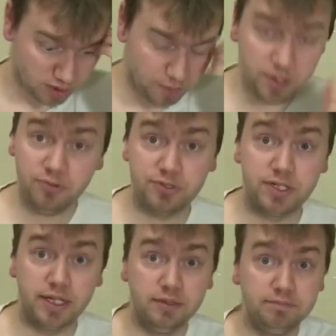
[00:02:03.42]
It'd be
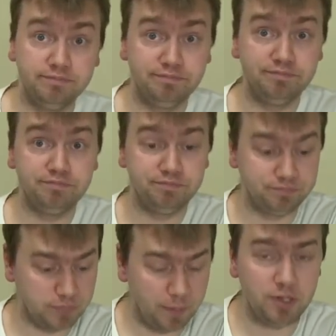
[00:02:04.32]
interesting.
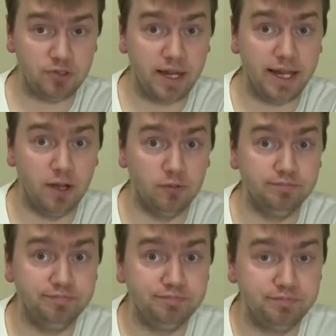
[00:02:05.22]
I might try it out.